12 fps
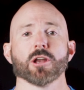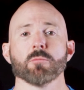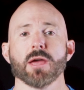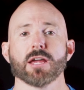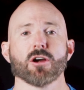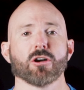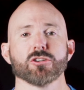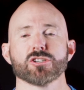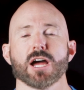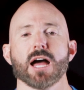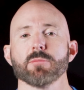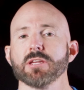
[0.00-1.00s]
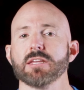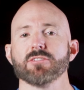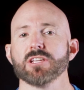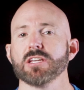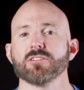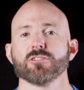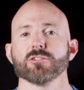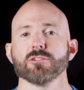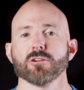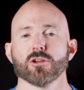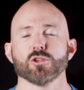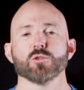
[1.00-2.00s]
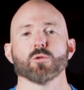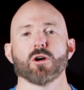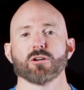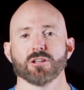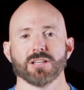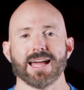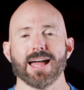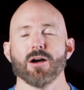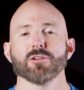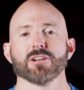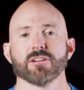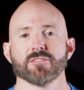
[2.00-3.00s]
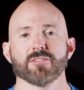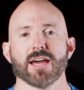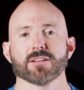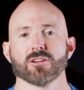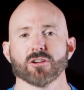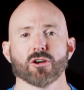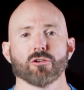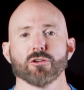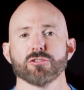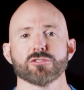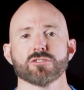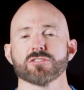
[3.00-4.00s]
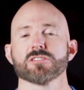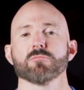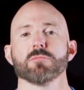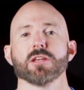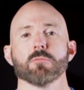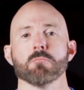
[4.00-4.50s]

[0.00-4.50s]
to make our job even easier, you are allowed and in fact encouraged to submit